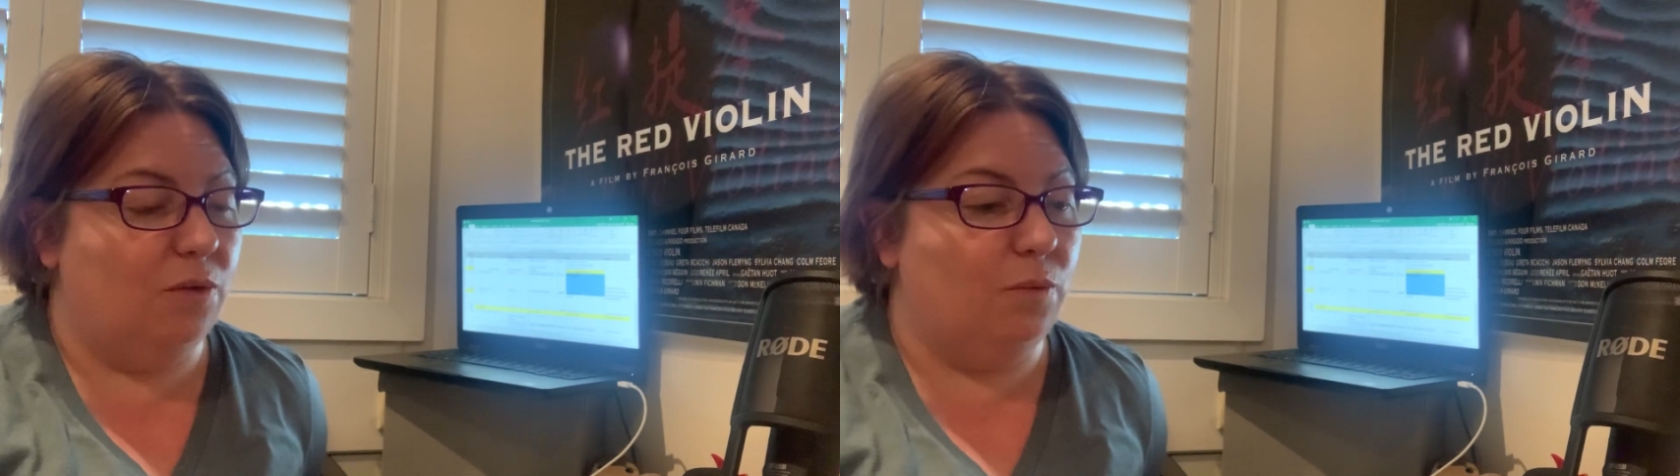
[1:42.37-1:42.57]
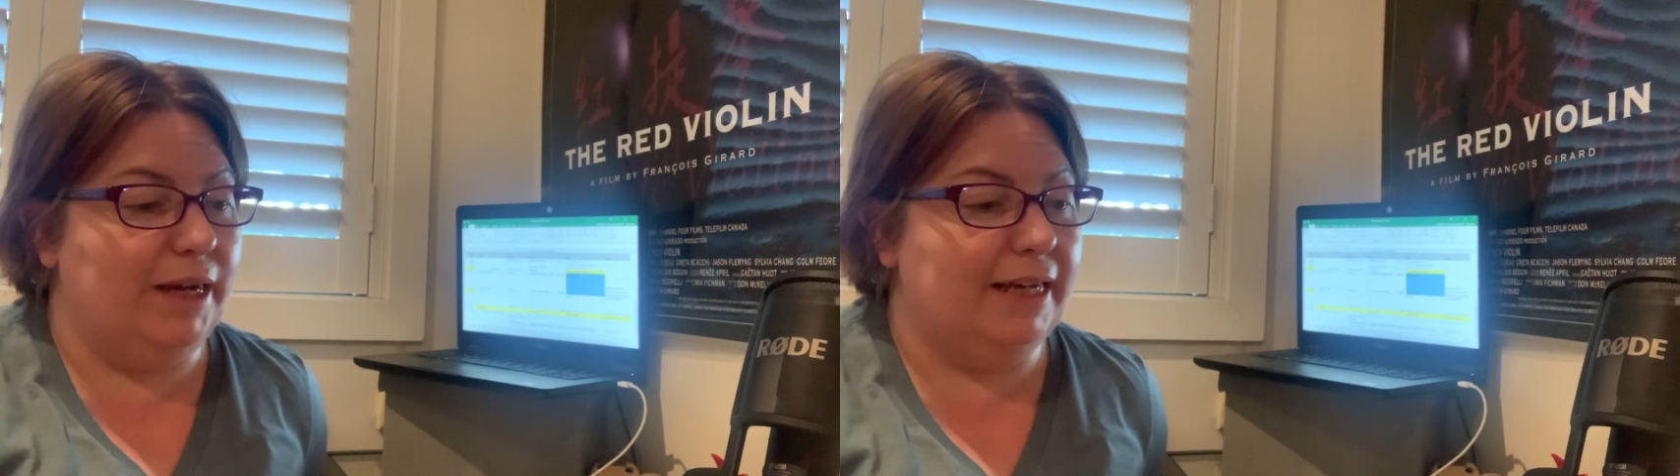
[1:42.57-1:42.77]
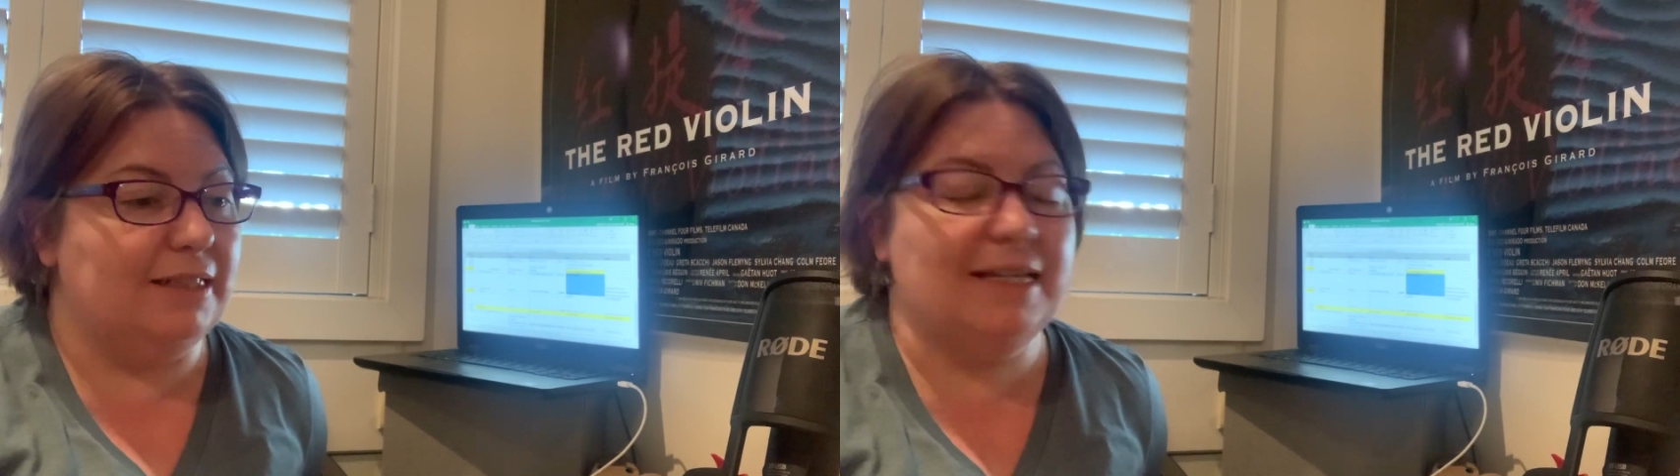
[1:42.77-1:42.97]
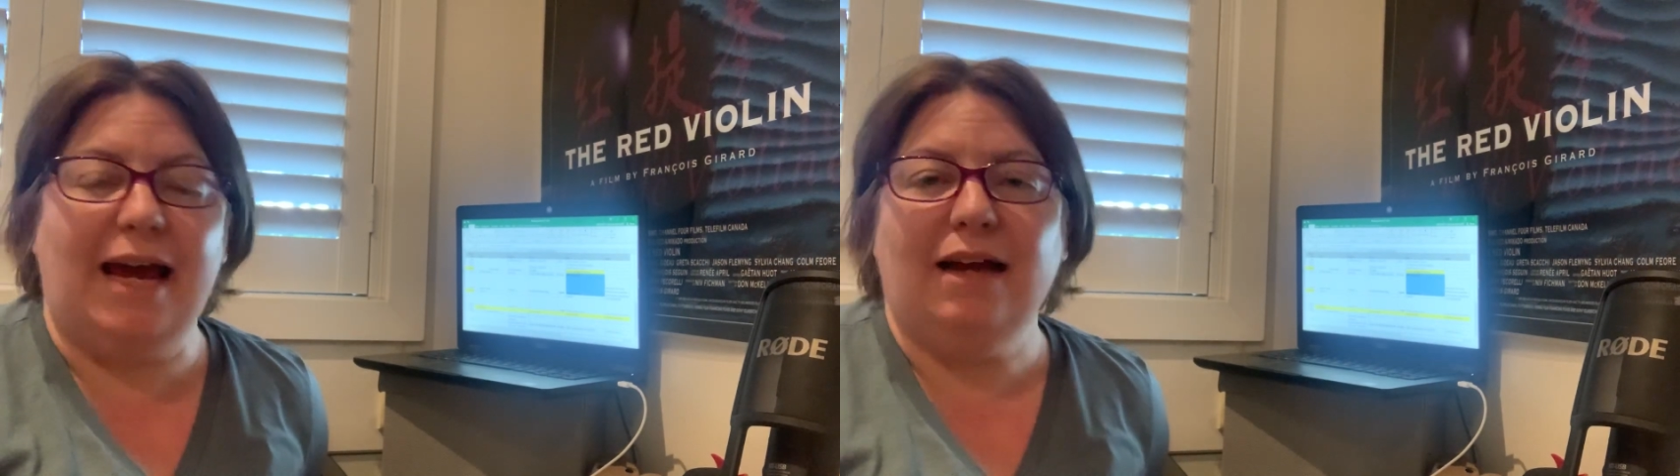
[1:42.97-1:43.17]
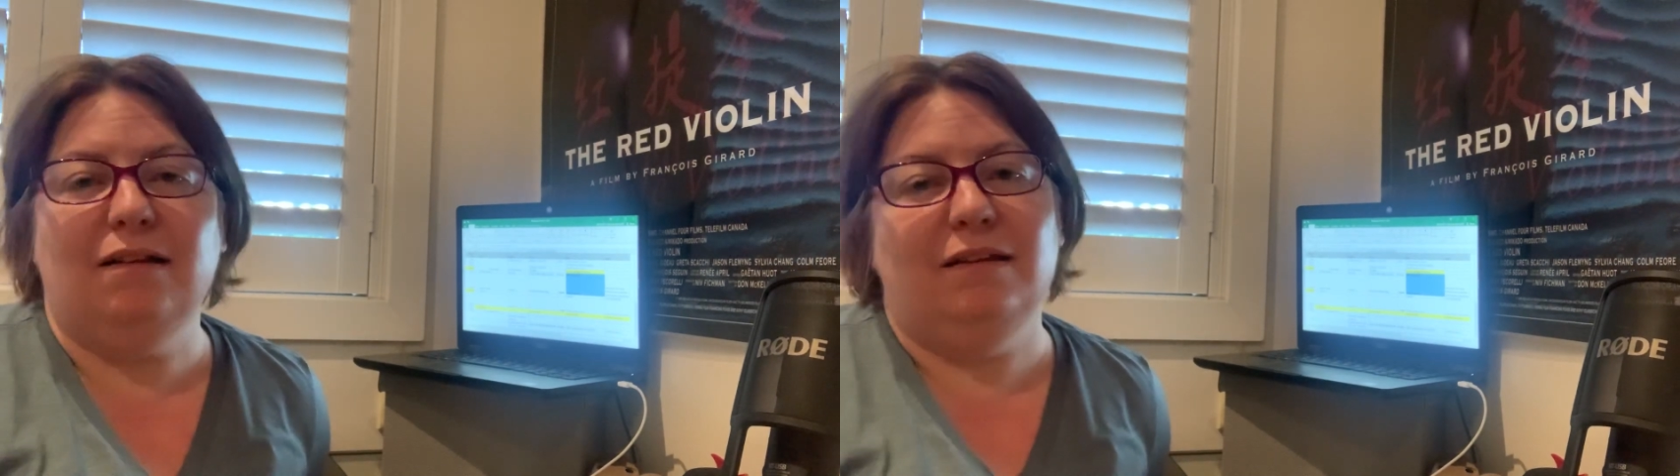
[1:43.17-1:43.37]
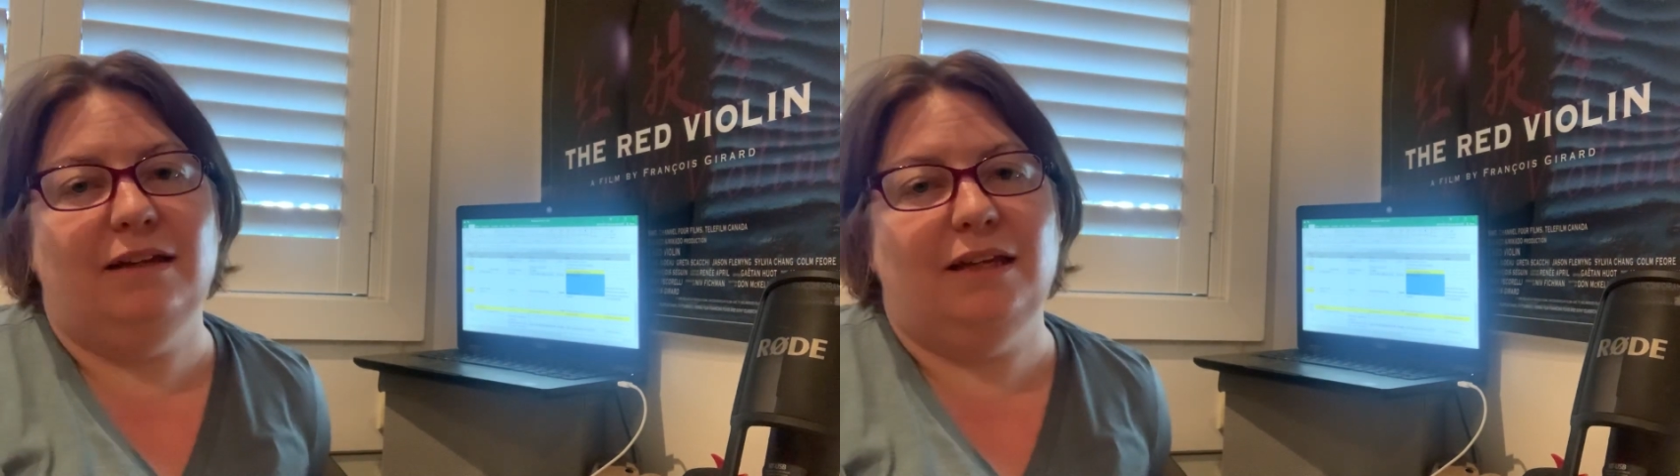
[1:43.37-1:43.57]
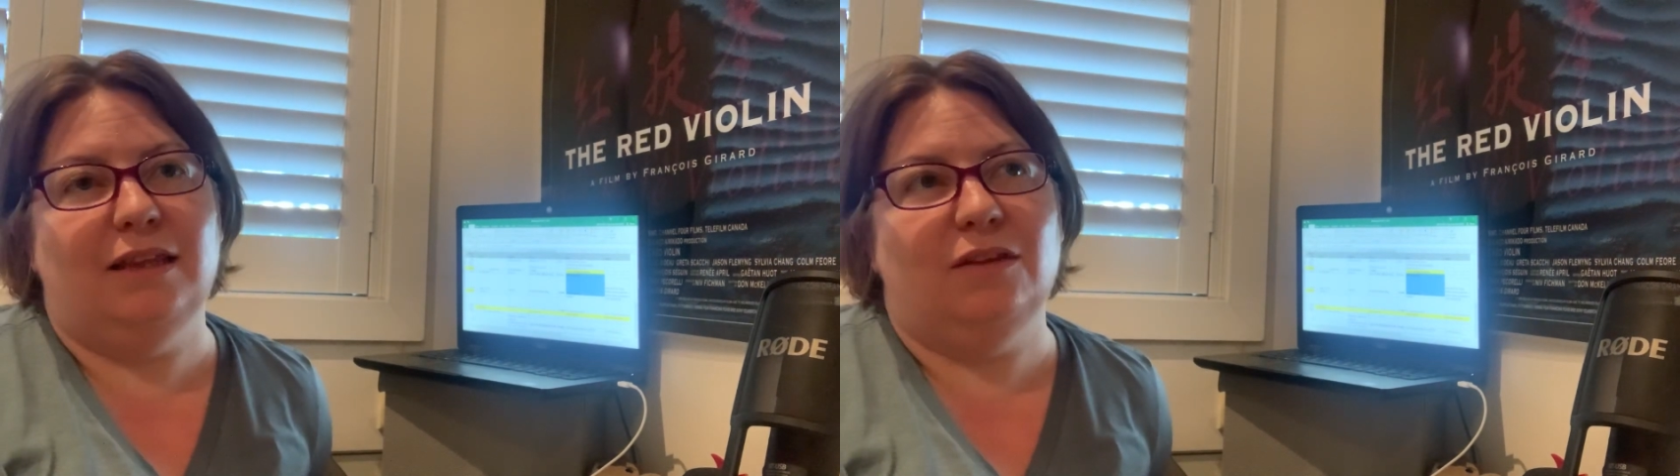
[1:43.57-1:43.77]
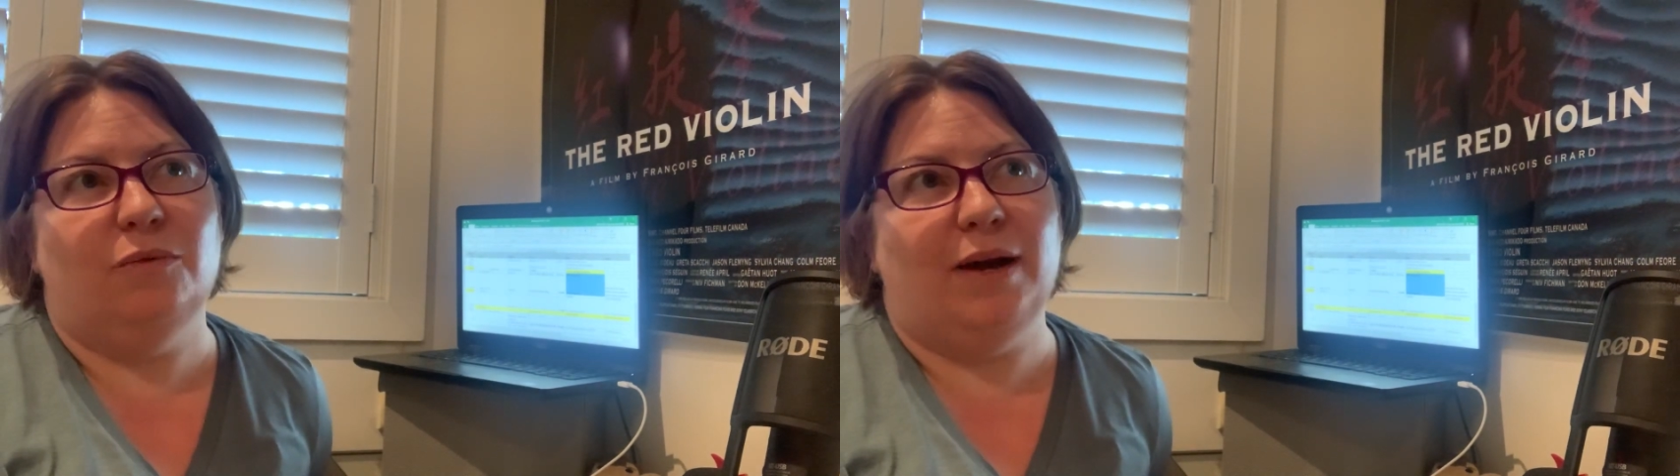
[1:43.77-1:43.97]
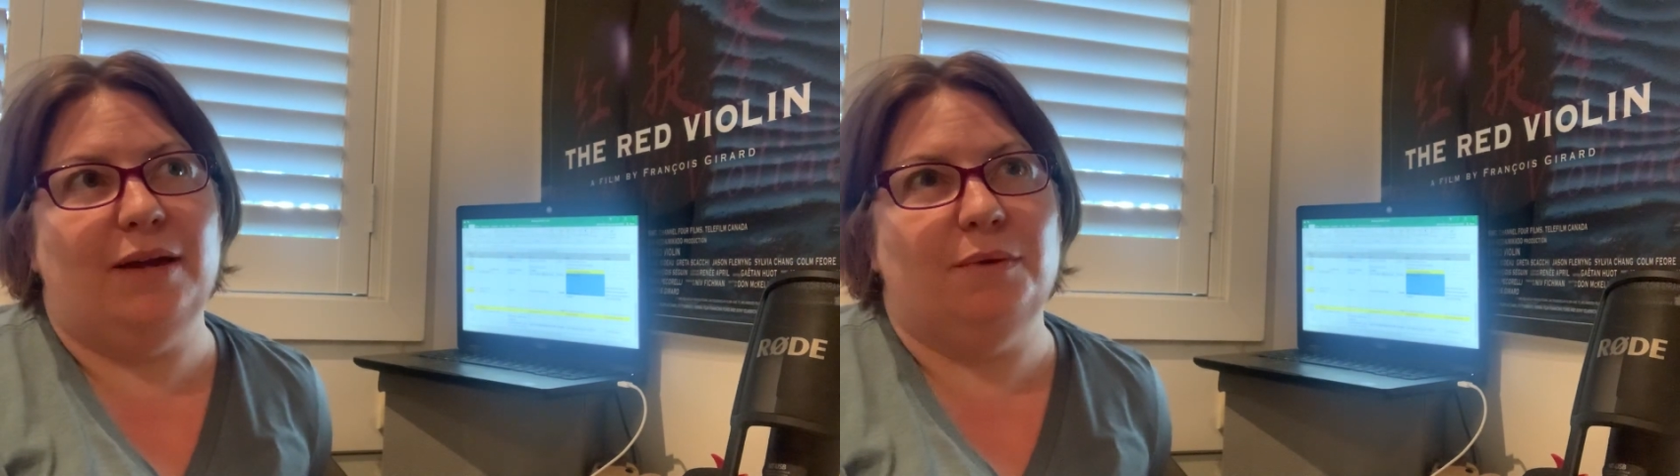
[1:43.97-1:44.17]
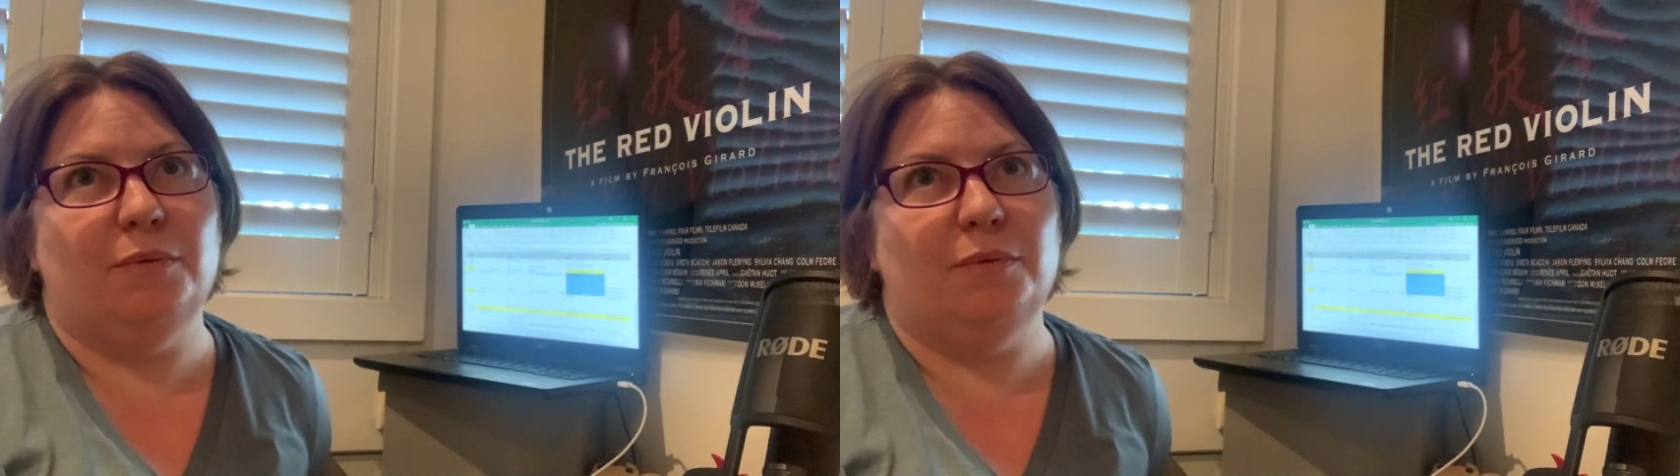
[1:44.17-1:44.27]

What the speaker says: we can tackle it in the way we